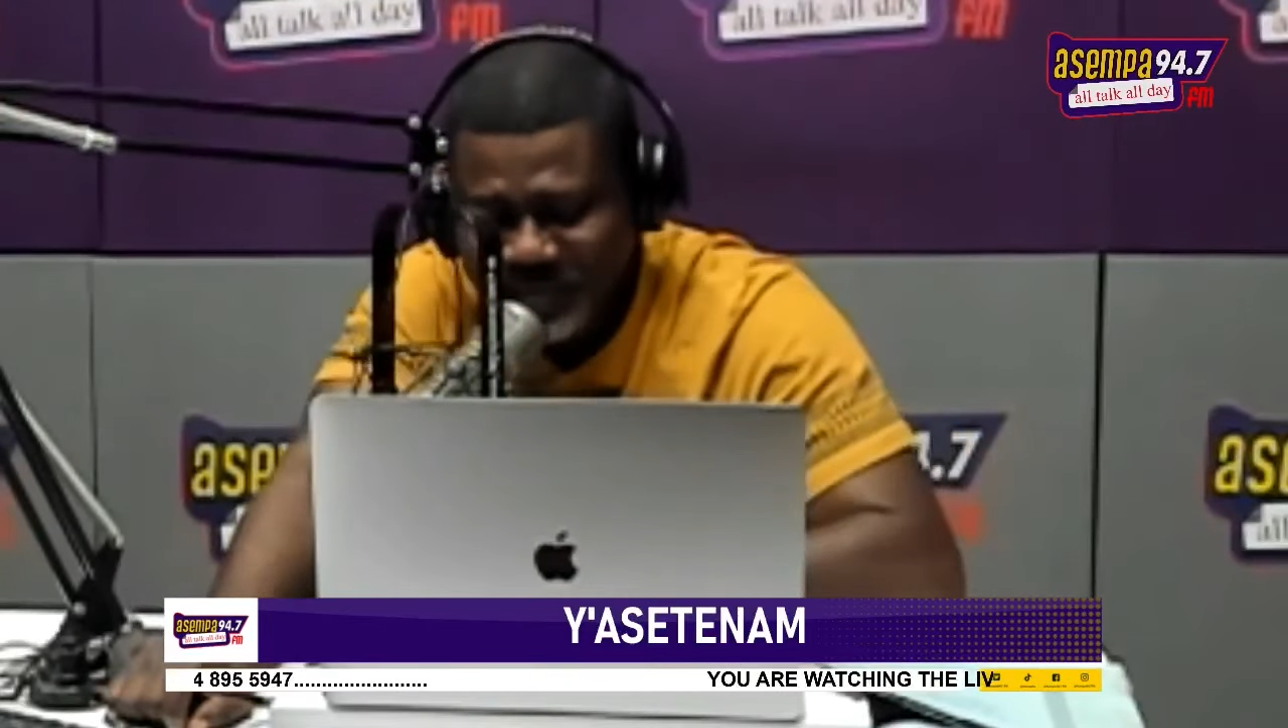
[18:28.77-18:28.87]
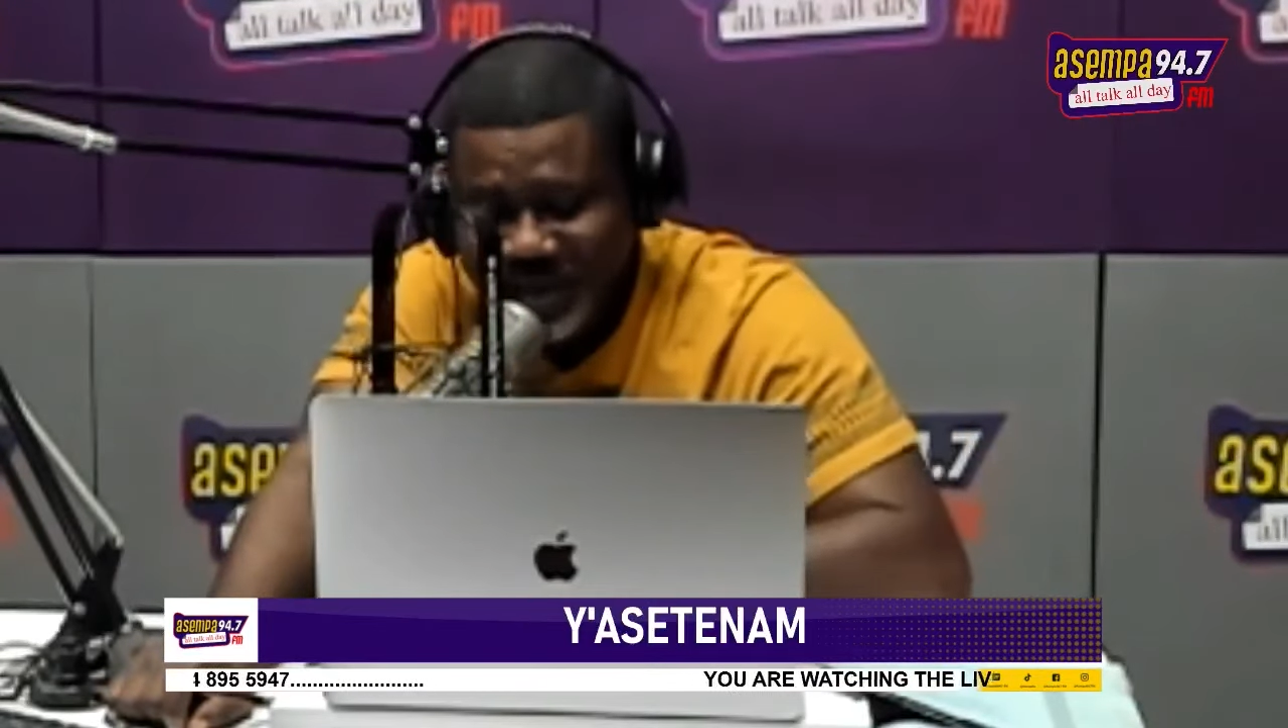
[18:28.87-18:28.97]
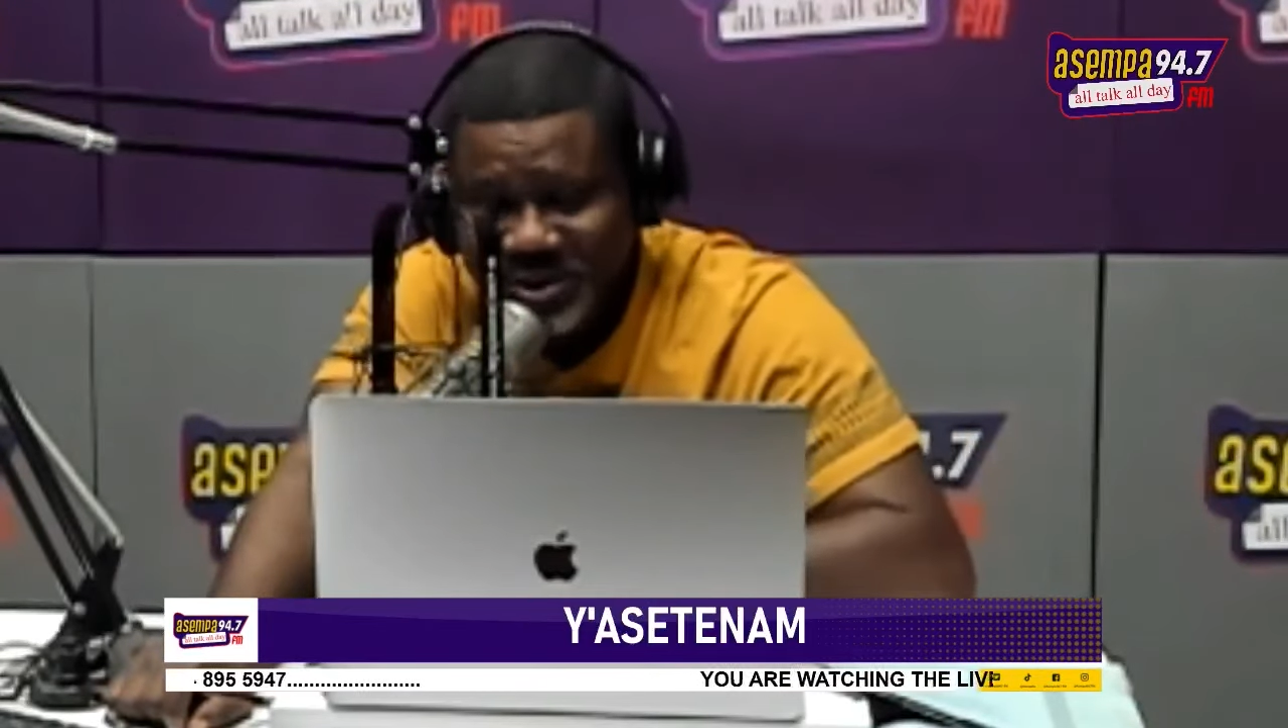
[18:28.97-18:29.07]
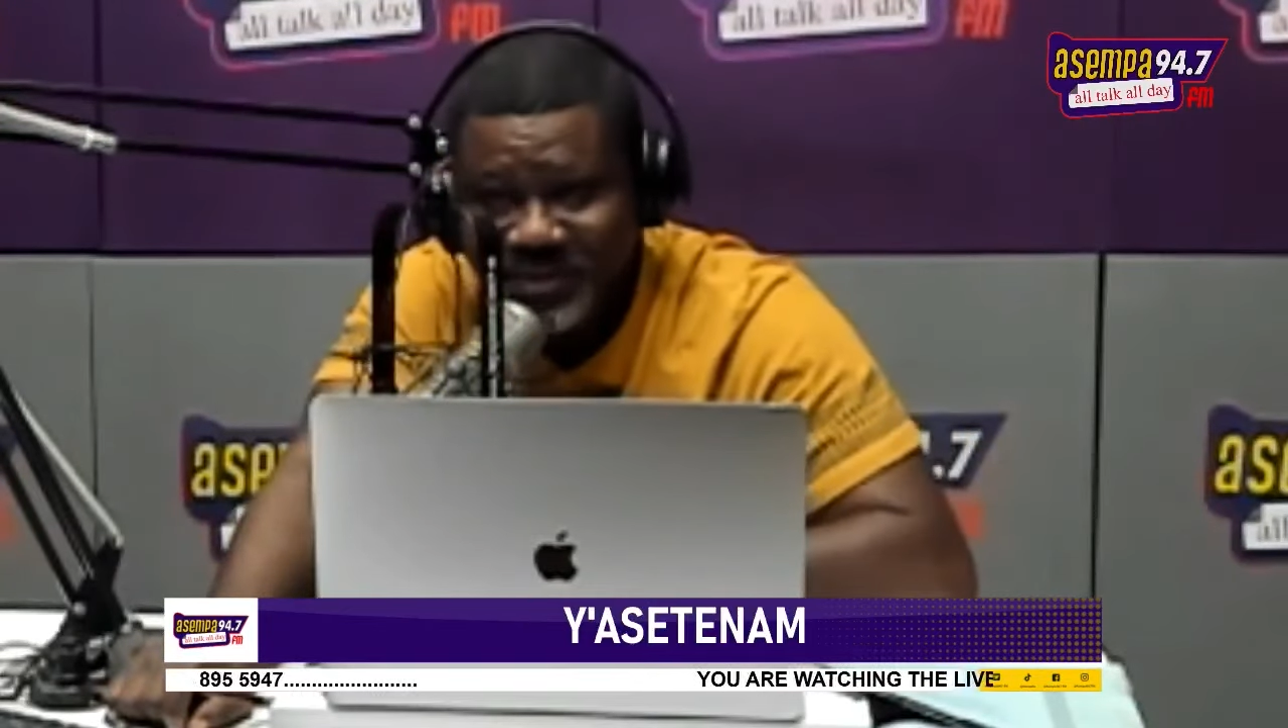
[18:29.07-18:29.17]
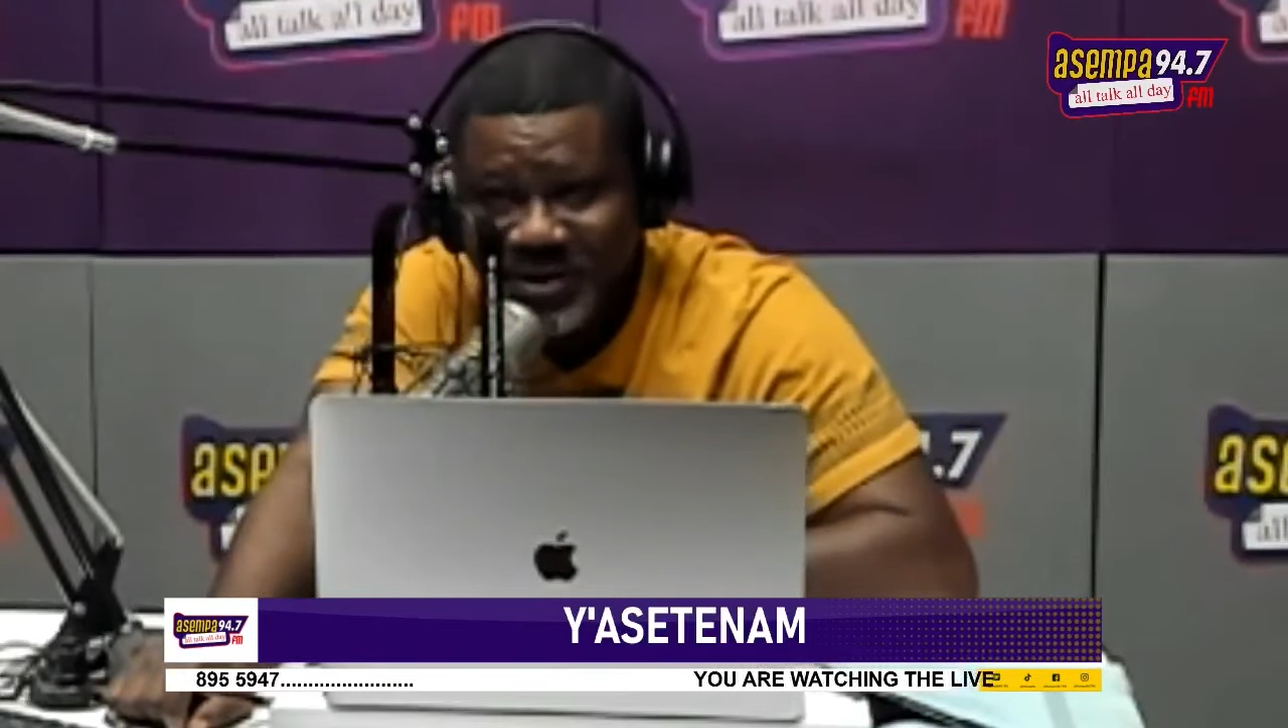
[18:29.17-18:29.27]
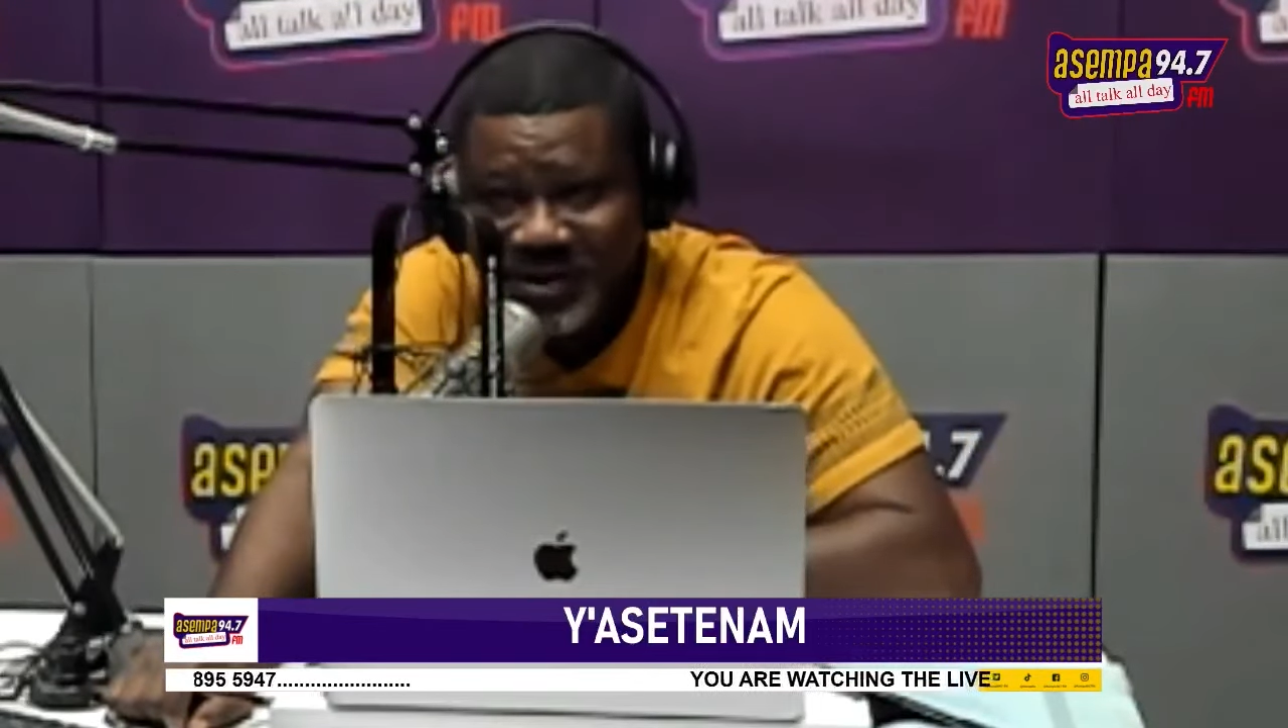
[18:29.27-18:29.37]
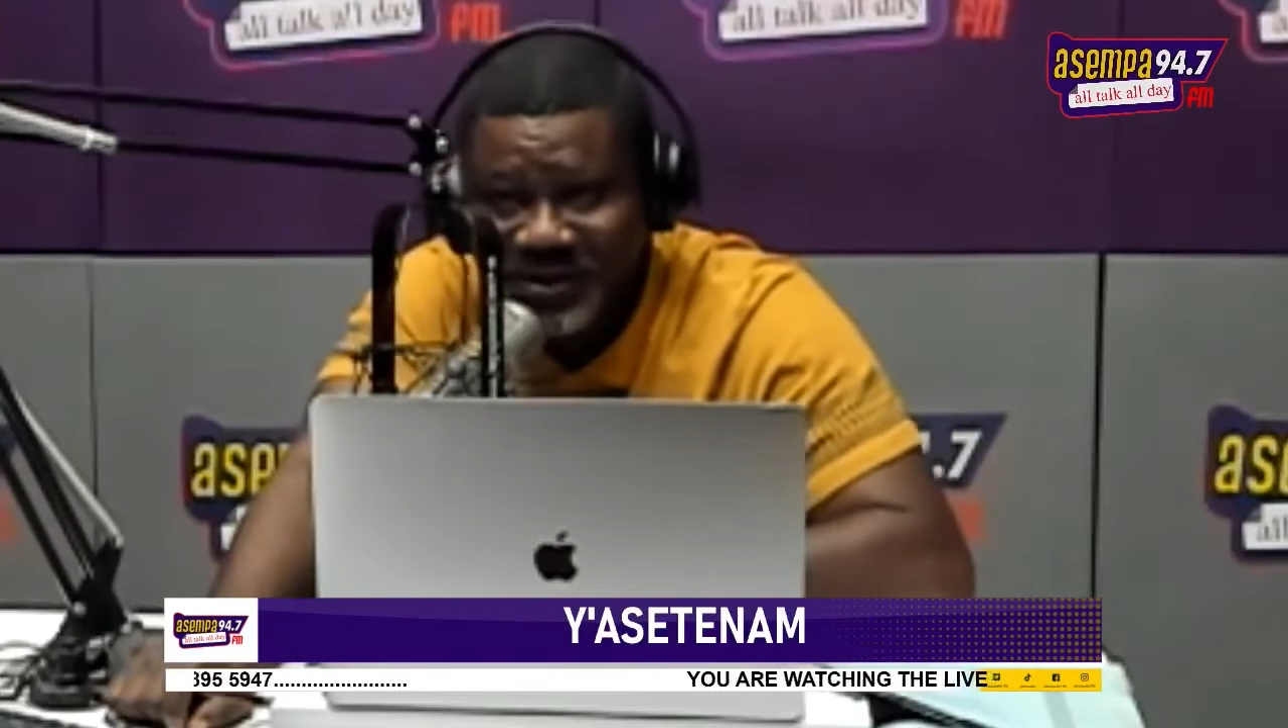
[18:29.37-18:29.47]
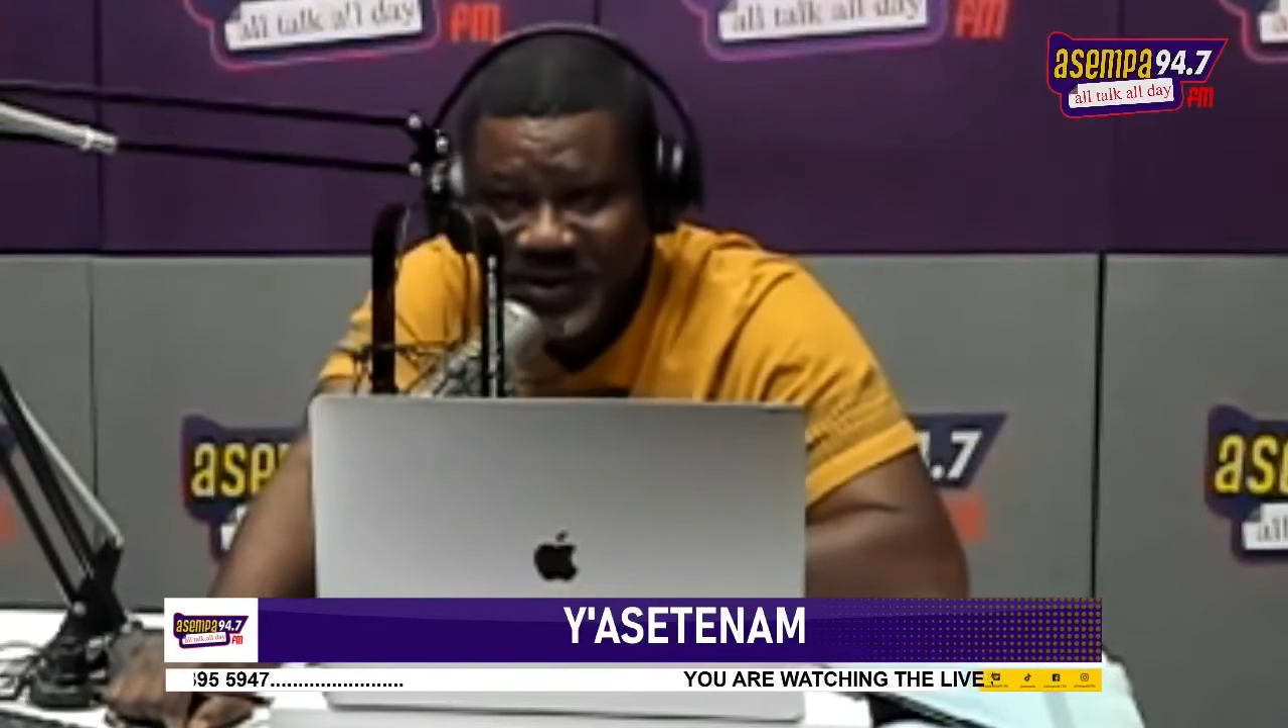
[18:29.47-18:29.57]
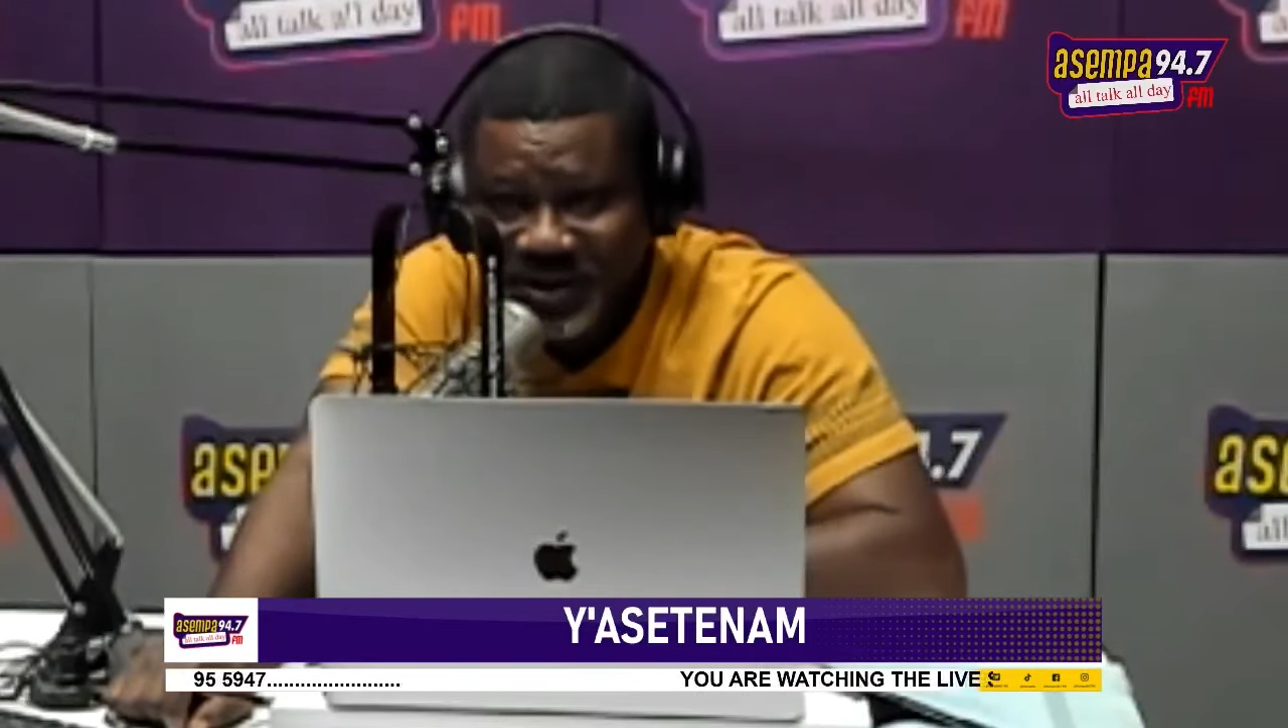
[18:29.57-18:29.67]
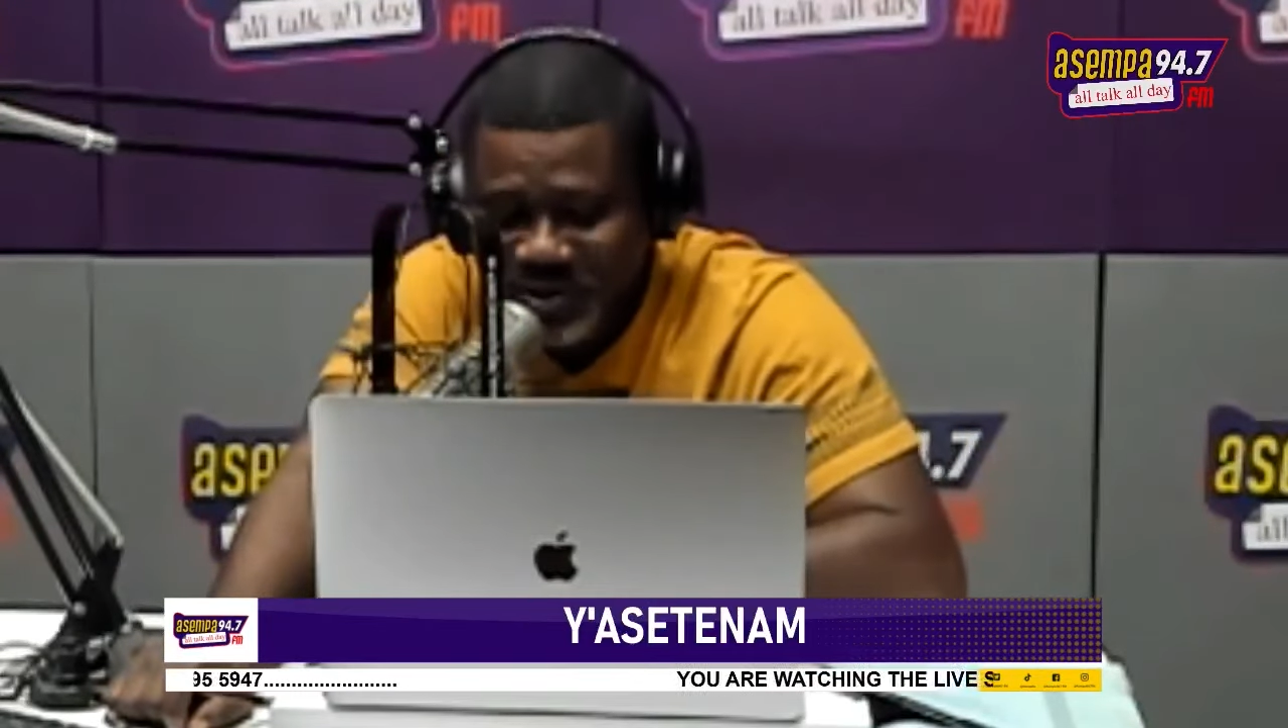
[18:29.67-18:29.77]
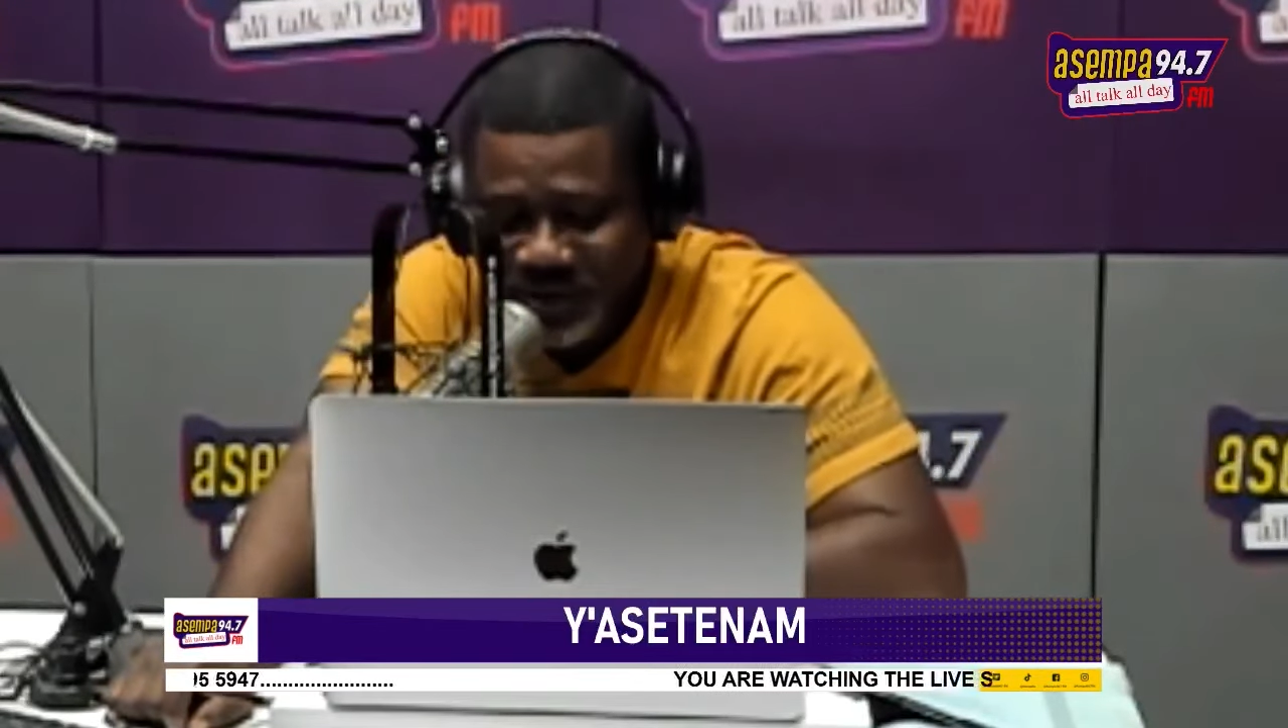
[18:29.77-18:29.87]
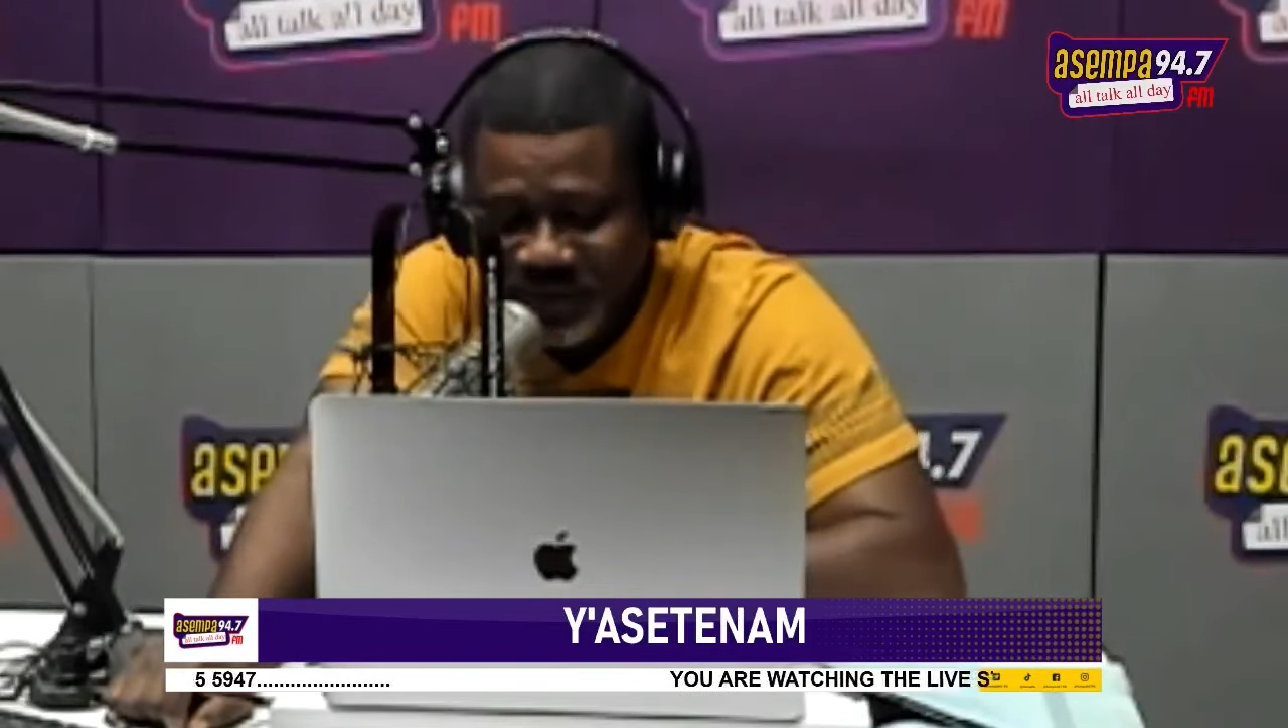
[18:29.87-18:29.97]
Pacho my radio name call